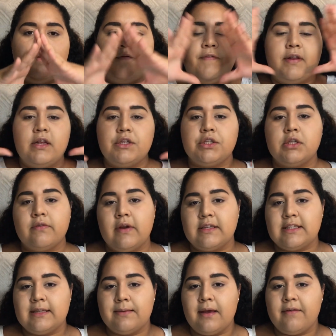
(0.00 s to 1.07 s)
finish the
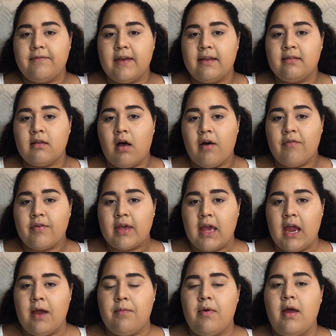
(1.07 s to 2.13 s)
rest of my face off
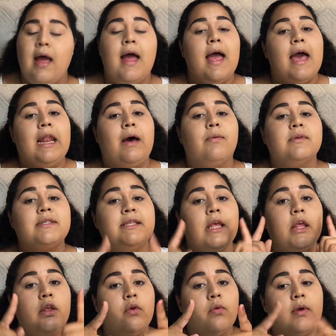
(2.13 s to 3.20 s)
camera, and I will
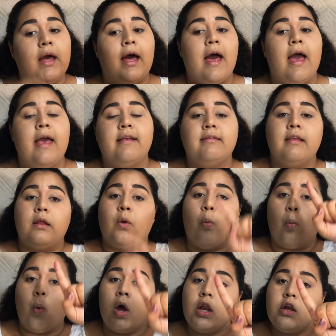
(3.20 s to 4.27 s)
see you guys in
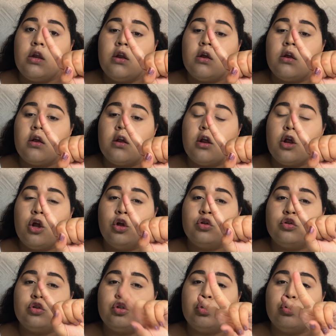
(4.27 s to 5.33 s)
1,
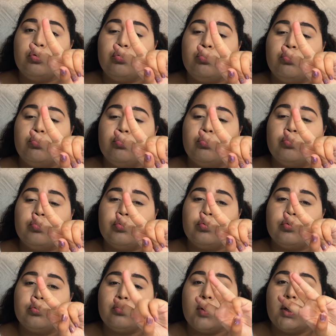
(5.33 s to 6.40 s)
2,
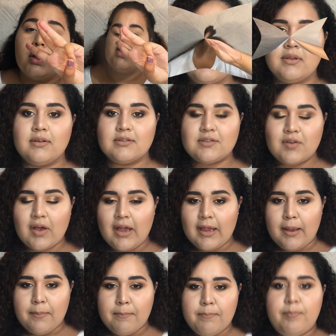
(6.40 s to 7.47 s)
3. So I
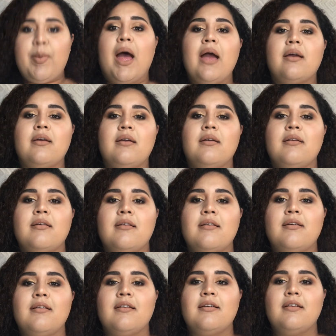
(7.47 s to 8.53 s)
am back.
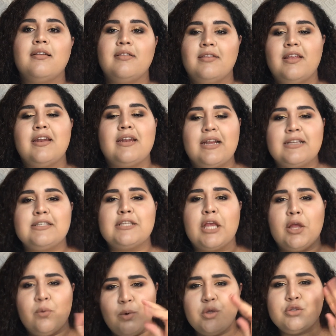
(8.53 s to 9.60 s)
Didn't I
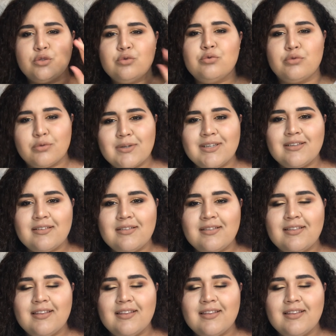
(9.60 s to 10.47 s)
say 1, 2, 3?